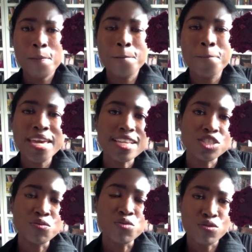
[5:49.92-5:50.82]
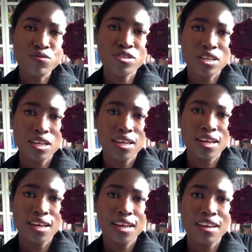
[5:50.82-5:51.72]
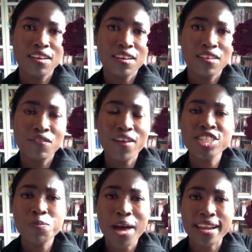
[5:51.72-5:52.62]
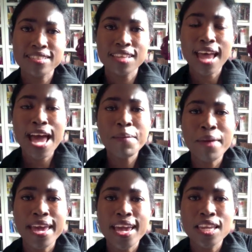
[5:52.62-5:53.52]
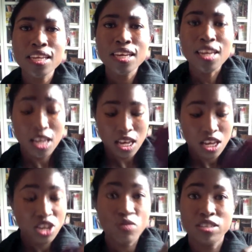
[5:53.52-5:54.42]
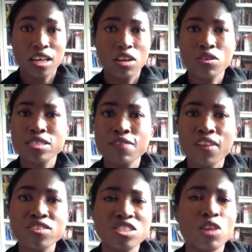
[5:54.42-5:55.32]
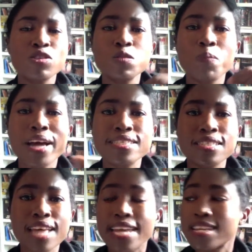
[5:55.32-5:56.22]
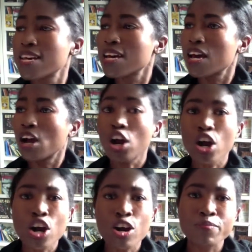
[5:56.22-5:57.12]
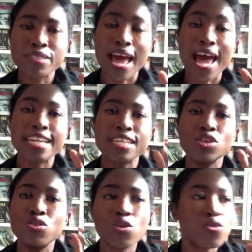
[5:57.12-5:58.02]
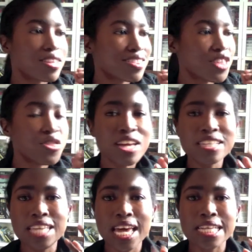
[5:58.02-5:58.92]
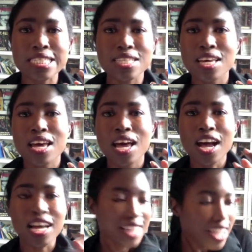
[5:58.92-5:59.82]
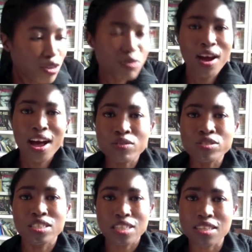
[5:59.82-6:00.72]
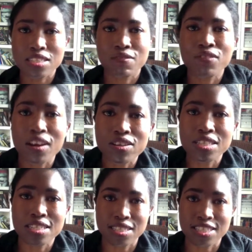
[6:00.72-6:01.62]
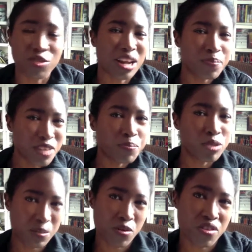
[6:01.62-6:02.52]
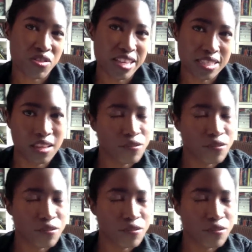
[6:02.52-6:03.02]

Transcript: beetroot veggie patties that I made using a load of sunflower seeds, a load of spices and herbs, and you know the thing tastes. Because I ground the sunflower seeds, etc., and I did put some other things in there, a